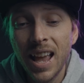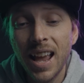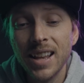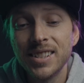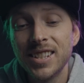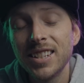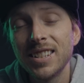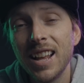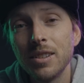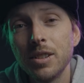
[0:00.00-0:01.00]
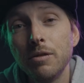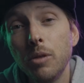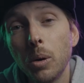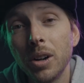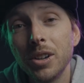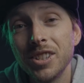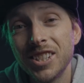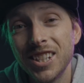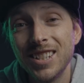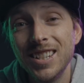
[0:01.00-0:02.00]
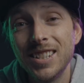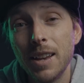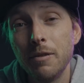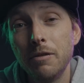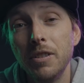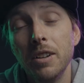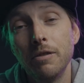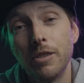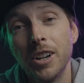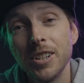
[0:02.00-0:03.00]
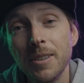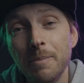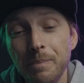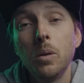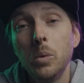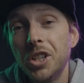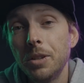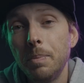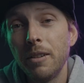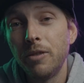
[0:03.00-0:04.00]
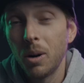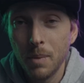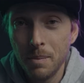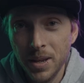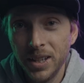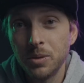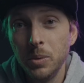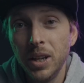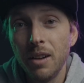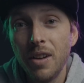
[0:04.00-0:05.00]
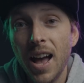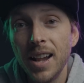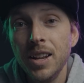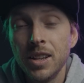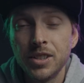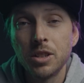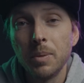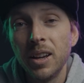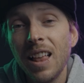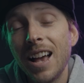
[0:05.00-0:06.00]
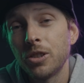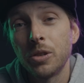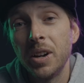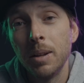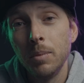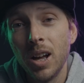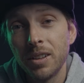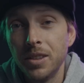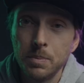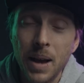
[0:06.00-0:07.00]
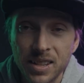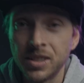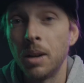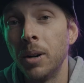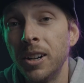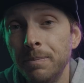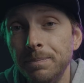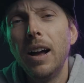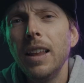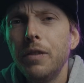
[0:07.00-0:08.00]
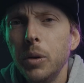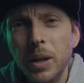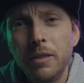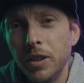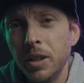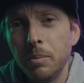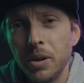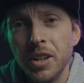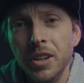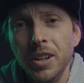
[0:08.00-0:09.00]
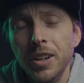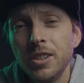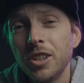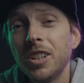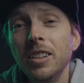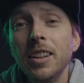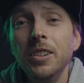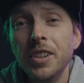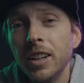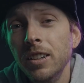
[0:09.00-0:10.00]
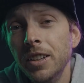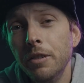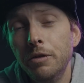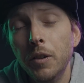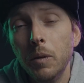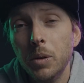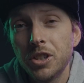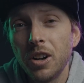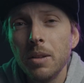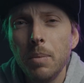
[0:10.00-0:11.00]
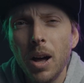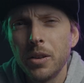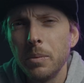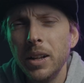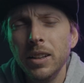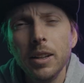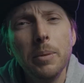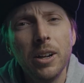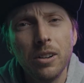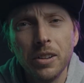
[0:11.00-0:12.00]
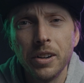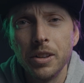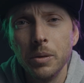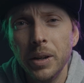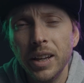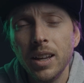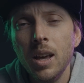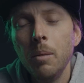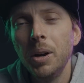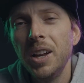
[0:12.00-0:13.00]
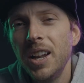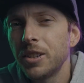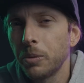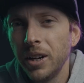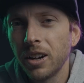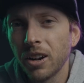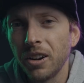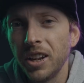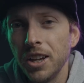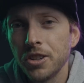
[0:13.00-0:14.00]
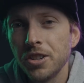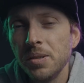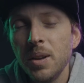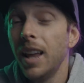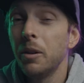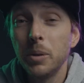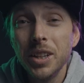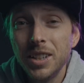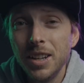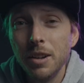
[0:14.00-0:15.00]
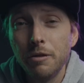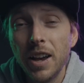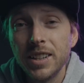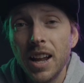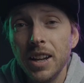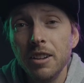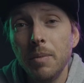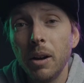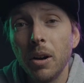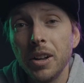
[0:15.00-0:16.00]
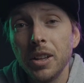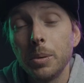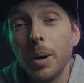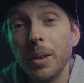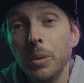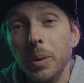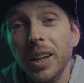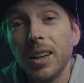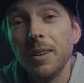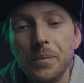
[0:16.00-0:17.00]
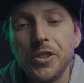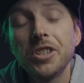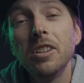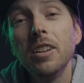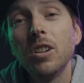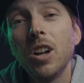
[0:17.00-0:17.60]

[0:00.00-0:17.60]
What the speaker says: and 6,467 feet of vert, which is by far my biggest week I've had since my last training block this past summer. I left the week feeling pretty good, just a little niggle in the foot which started bothering me a little bit earlier in the week, but it is a reoccurring issue and it really didn't affect any of my running throughout the week. Just a little